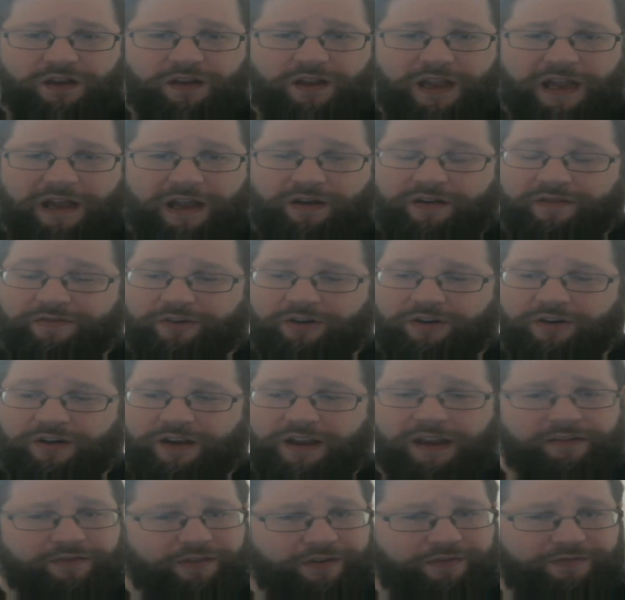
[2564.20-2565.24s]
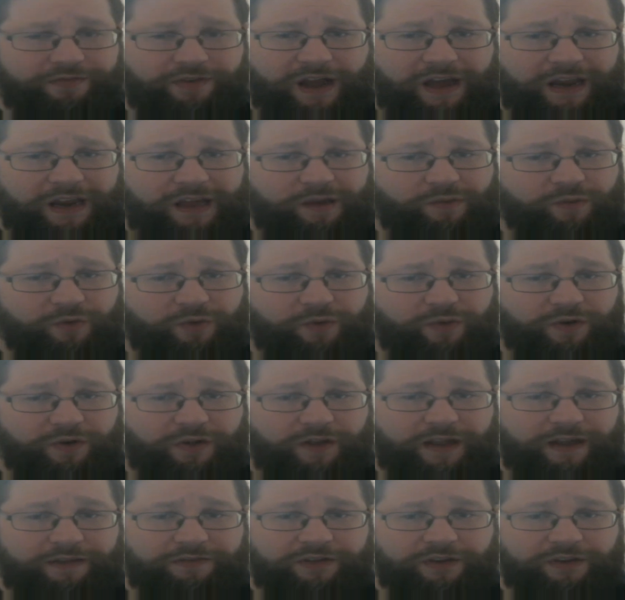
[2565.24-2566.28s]
However, every Friday we
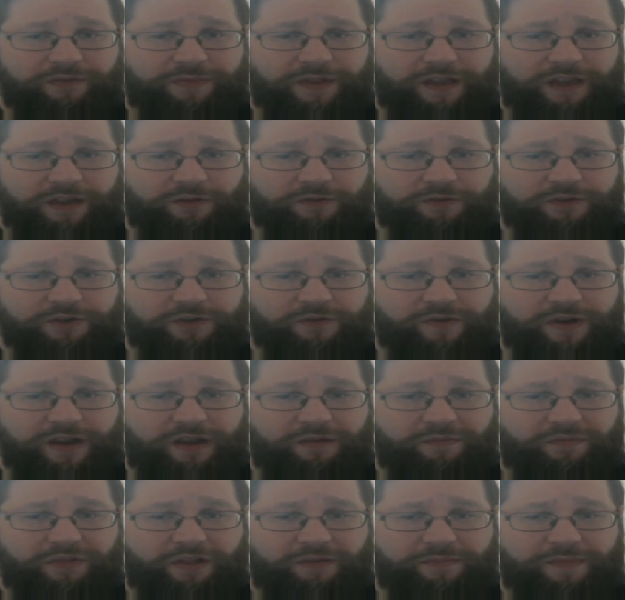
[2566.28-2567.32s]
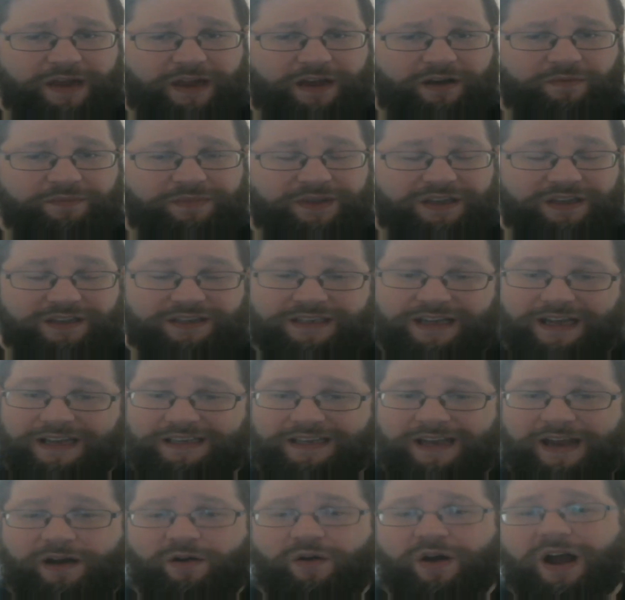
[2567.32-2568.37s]
will have something else to ramble about because
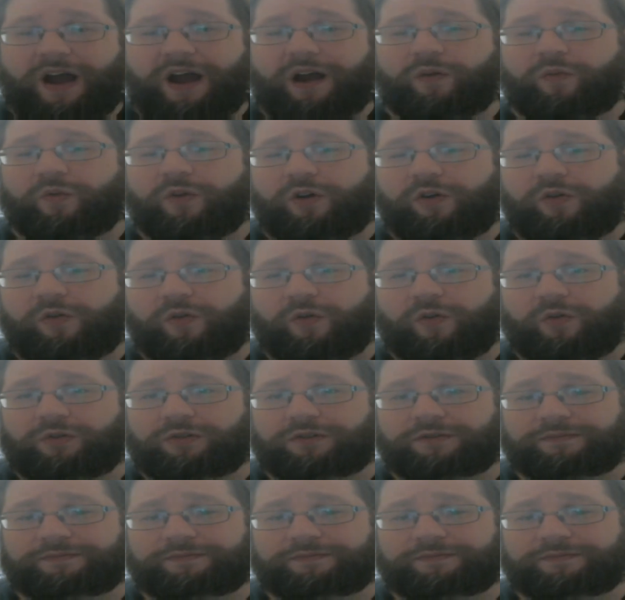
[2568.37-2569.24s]
that's how I roll.